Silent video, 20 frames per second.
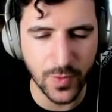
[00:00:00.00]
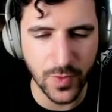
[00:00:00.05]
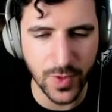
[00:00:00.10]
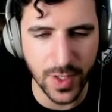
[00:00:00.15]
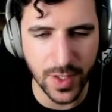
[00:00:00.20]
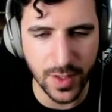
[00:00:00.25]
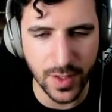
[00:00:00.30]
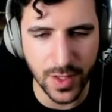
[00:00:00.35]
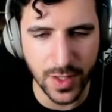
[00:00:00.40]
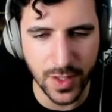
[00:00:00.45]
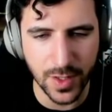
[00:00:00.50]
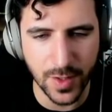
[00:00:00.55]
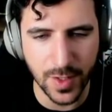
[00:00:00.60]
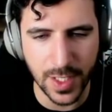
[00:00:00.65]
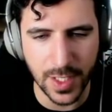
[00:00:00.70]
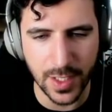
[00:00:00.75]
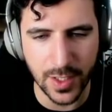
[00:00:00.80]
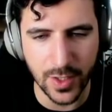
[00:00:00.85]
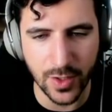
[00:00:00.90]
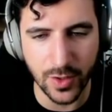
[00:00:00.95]
with,
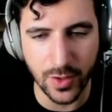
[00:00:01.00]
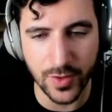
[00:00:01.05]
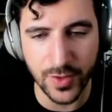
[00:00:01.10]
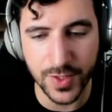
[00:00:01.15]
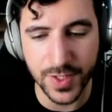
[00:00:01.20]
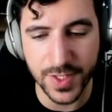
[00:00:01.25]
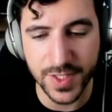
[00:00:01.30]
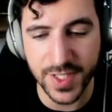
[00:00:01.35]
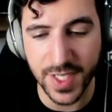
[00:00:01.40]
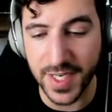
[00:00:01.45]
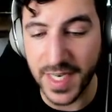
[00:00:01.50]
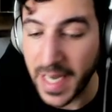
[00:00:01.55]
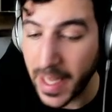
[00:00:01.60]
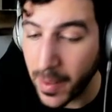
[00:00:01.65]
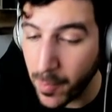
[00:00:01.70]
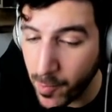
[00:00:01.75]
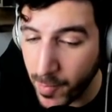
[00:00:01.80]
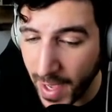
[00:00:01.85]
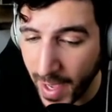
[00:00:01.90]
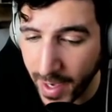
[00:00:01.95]
sudden
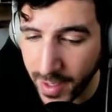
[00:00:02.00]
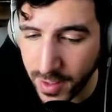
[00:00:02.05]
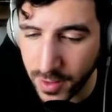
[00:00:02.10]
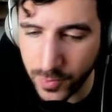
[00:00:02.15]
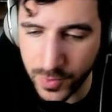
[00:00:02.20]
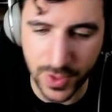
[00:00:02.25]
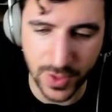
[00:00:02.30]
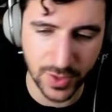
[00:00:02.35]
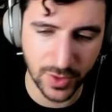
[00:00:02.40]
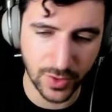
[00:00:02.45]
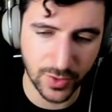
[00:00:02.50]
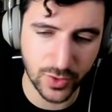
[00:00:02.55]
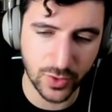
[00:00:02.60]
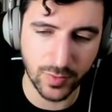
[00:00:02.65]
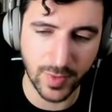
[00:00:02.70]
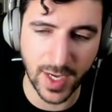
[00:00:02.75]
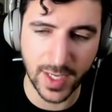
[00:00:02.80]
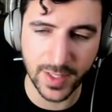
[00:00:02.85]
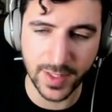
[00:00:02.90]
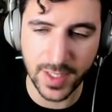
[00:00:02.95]
impact, which is not
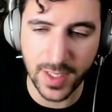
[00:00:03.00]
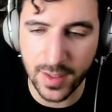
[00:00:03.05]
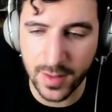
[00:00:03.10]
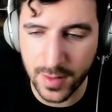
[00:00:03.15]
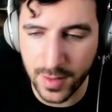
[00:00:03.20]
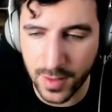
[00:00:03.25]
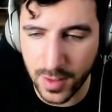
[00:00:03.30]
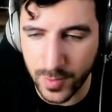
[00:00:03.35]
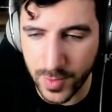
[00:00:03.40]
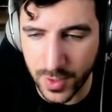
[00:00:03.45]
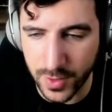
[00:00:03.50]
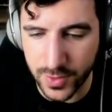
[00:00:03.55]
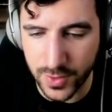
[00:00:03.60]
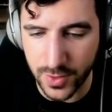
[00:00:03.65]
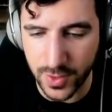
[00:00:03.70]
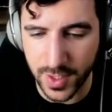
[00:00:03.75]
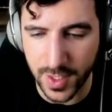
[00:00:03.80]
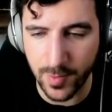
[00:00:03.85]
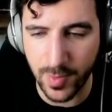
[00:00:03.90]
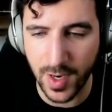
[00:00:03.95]
too bad either because
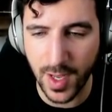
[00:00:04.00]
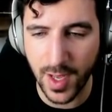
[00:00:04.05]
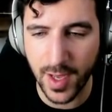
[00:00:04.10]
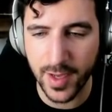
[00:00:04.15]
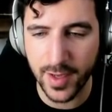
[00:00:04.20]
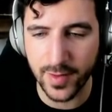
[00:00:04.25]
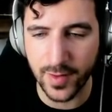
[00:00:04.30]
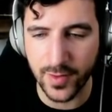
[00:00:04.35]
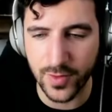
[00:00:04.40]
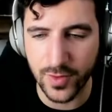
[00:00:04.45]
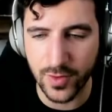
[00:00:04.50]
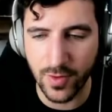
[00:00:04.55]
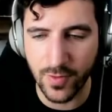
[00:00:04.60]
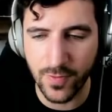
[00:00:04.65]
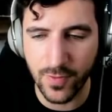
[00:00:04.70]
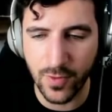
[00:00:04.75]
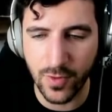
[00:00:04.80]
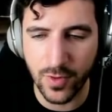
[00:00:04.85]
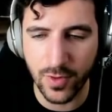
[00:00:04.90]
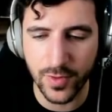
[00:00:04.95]
you can apply it and so
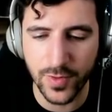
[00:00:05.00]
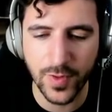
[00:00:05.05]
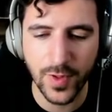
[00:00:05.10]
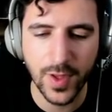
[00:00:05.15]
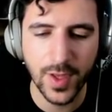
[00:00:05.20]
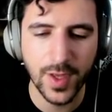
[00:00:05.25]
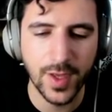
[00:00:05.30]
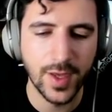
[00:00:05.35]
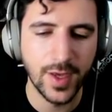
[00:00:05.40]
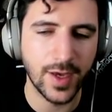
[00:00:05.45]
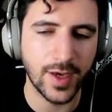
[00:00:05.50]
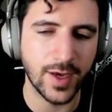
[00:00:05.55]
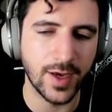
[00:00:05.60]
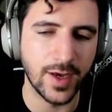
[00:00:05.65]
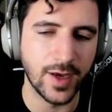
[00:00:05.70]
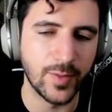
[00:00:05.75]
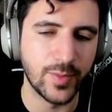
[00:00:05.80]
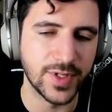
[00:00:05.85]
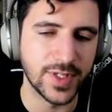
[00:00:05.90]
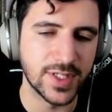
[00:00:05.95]
forth.
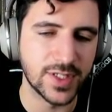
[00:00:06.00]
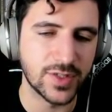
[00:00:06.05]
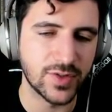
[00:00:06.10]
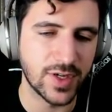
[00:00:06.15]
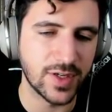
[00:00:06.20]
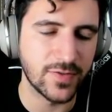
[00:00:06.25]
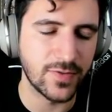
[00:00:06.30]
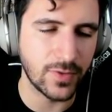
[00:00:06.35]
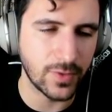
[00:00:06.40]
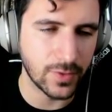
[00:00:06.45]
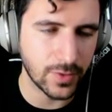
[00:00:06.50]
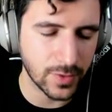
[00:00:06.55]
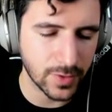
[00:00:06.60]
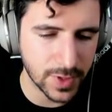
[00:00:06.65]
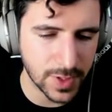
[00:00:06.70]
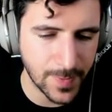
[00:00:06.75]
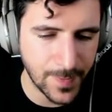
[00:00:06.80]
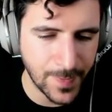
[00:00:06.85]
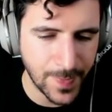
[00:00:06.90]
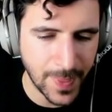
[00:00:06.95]
Pretty
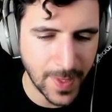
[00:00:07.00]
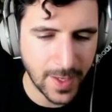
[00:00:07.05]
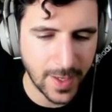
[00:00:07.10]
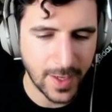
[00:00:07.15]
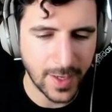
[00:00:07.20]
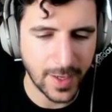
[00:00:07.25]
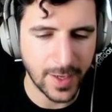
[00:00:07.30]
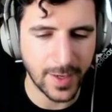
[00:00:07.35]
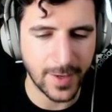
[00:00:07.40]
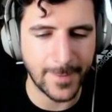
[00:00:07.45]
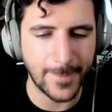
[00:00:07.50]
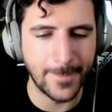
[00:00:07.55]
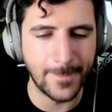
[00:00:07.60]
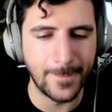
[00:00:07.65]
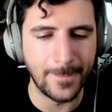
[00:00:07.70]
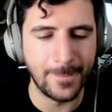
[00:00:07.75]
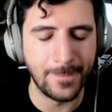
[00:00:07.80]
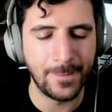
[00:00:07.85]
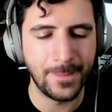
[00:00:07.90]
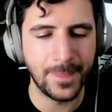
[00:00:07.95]
straightforward.
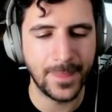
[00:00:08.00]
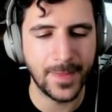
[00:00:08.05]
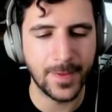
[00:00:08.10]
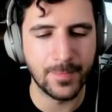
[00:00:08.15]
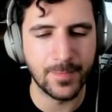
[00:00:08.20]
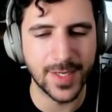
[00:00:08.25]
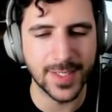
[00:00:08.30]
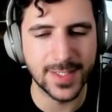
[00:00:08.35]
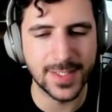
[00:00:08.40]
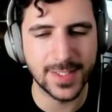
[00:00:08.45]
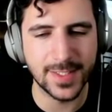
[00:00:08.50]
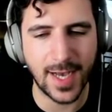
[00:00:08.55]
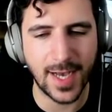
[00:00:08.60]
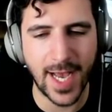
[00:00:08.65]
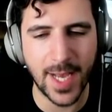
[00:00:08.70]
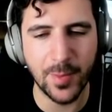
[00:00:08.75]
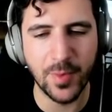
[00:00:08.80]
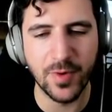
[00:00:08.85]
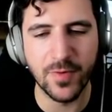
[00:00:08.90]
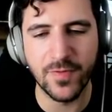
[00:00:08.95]
But
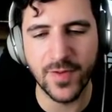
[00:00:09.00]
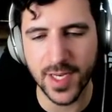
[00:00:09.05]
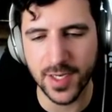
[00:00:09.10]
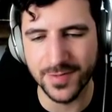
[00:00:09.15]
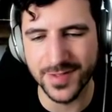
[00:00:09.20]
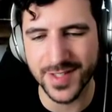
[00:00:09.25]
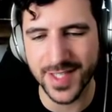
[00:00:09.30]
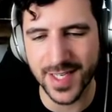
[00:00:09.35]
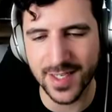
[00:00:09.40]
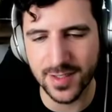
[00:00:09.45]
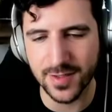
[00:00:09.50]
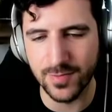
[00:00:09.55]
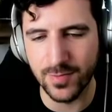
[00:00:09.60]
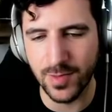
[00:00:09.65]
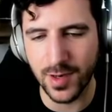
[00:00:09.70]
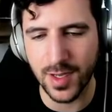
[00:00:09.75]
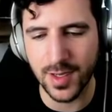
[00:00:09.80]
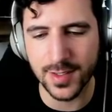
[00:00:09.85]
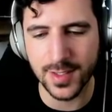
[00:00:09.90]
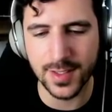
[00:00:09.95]
I'm a fan of Taste of
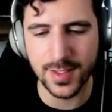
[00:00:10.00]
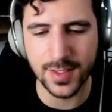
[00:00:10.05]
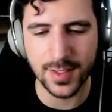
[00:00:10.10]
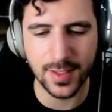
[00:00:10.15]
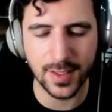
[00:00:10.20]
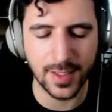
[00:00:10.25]
Blood.